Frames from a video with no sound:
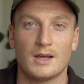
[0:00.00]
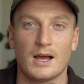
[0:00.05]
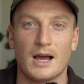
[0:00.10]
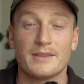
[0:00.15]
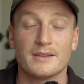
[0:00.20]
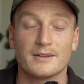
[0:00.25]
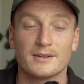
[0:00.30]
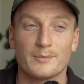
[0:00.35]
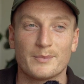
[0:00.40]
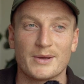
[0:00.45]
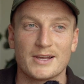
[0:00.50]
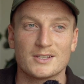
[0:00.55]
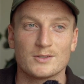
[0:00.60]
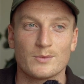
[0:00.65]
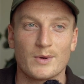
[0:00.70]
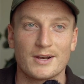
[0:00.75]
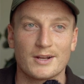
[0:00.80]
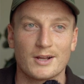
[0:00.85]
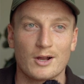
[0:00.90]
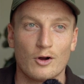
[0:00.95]
I think the
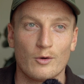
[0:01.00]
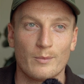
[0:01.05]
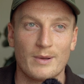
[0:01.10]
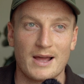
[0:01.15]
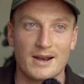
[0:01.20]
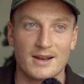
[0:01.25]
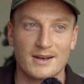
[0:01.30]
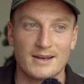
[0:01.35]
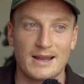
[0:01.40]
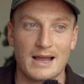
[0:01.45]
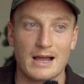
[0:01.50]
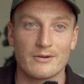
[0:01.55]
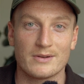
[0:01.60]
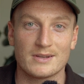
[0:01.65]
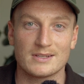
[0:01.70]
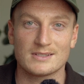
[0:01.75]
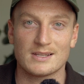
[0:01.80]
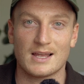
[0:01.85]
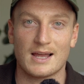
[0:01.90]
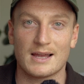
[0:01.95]
best way to go about it now
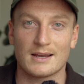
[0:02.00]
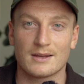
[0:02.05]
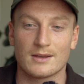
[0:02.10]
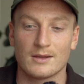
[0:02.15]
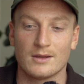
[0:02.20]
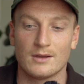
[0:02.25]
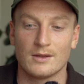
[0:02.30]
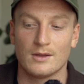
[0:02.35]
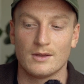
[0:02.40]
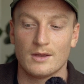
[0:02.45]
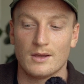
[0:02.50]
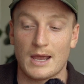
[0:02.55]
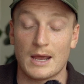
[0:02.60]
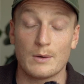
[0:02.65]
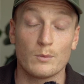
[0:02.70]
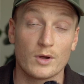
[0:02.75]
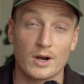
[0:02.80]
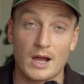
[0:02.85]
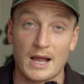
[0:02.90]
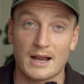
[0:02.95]
is like,
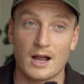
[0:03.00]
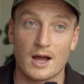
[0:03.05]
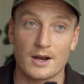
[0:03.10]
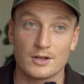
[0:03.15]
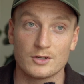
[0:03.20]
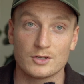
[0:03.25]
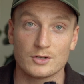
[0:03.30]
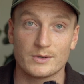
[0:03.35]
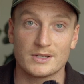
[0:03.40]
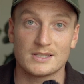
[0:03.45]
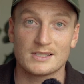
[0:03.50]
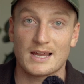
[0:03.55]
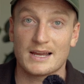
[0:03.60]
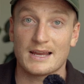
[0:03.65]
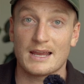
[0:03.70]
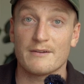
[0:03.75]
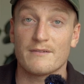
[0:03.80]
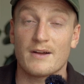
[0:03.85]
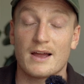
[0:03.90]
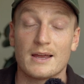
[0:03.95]
and what I kind of do is
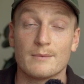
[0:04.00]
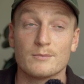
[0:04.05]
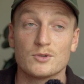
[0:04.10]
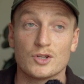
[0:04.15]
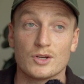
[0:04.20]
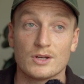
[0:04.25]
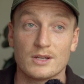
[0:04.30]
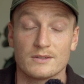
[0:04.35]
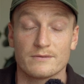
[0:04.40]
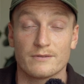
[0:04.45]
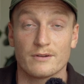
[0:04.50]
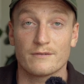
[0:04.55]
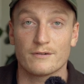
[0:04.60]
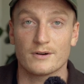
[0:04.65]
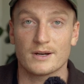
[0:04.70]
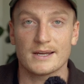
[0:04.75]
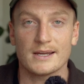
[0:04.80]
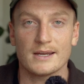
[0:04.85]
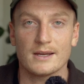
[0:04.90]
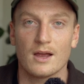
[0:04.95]
like, if I am shooting for
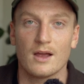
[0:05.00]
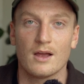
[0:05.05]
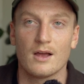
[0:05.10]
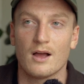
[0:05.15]
free,